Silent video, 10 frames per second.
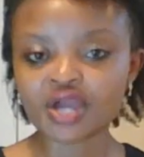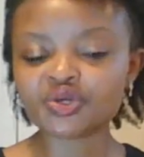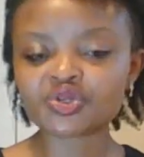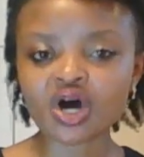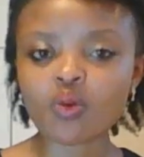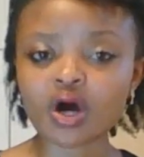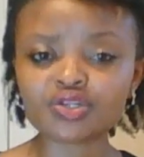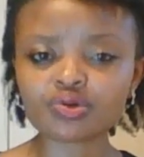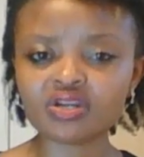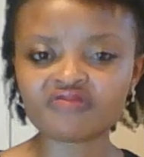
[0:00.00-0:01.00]
You don't
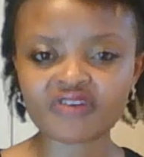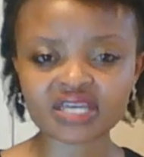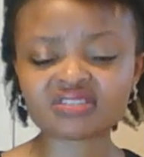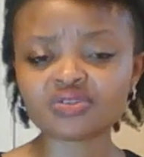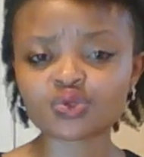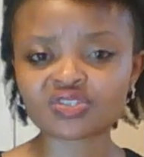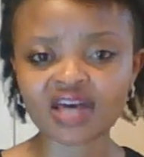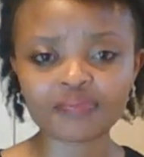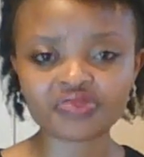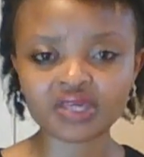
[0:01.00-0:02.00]
want to invest into
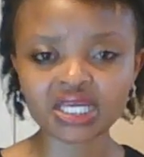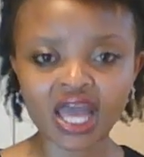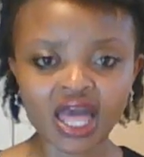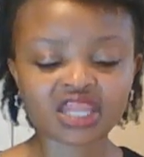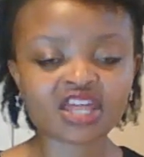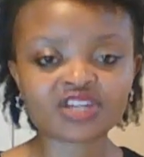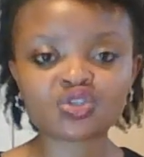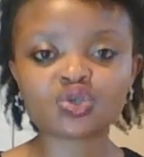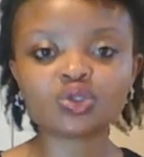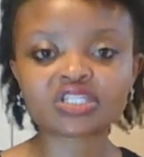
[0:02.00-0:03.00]
something that
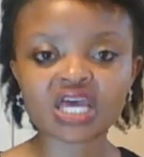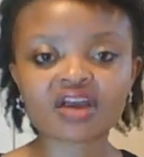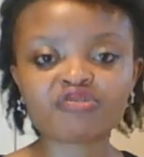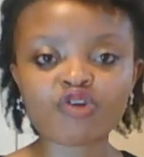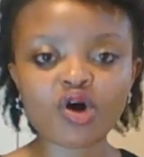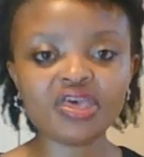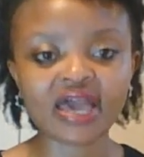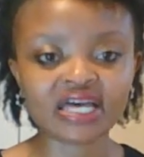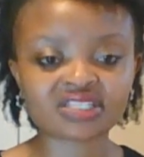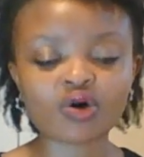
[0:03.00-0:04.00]
you'll take 4
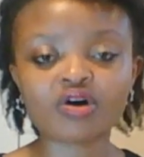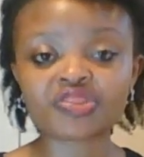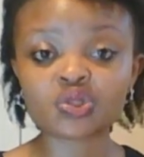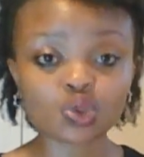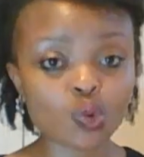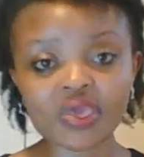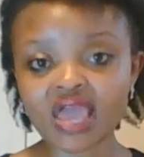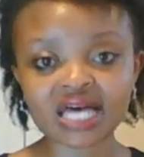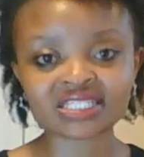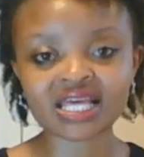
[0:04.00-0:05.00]
years or 2
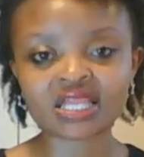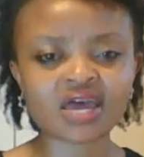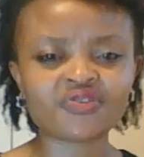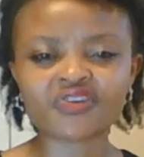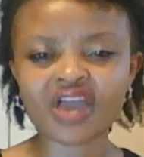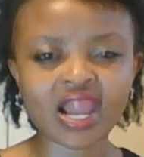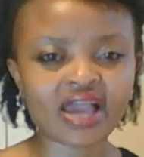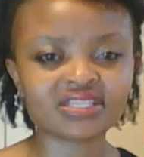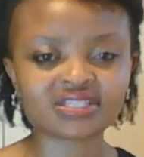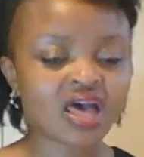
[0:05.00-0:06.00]
years and then
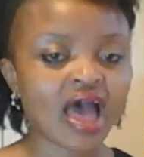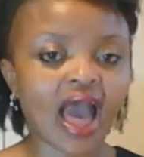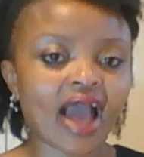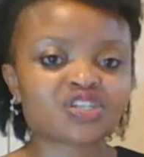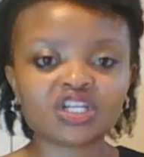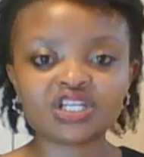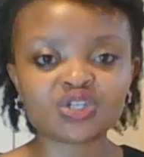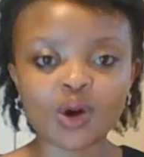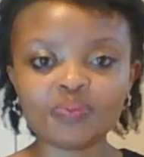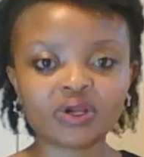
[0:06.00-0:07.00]
realize I actually
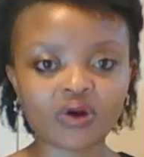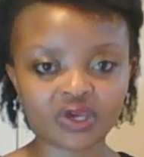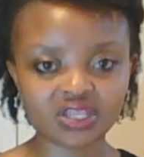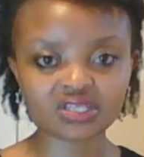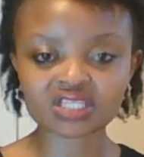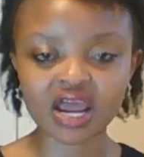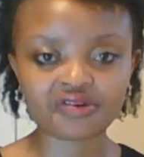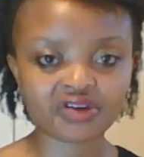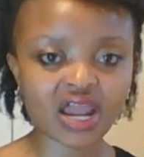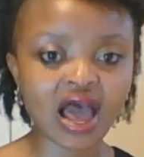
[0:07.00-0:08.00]
don't belong in this
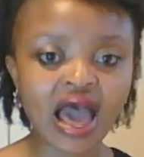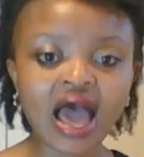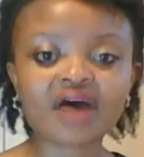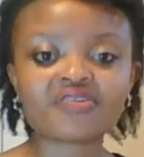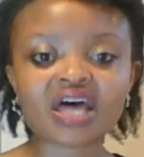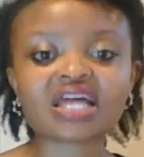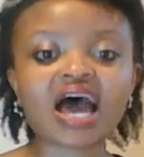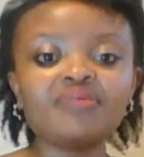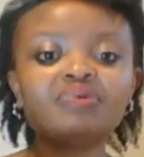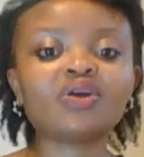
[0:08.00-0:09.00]
career, rather
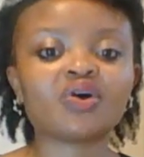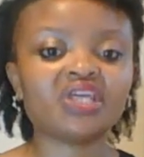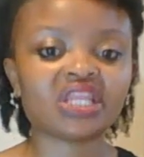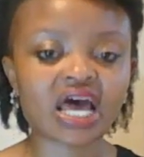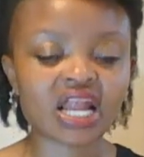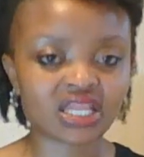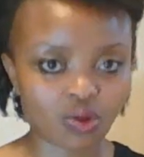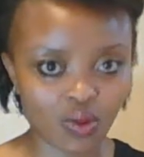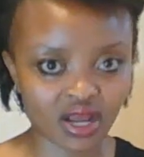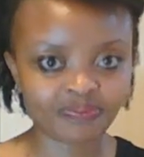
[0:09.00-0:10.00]
I belong in another
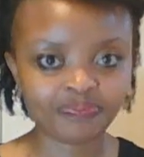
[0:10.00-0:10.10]
one.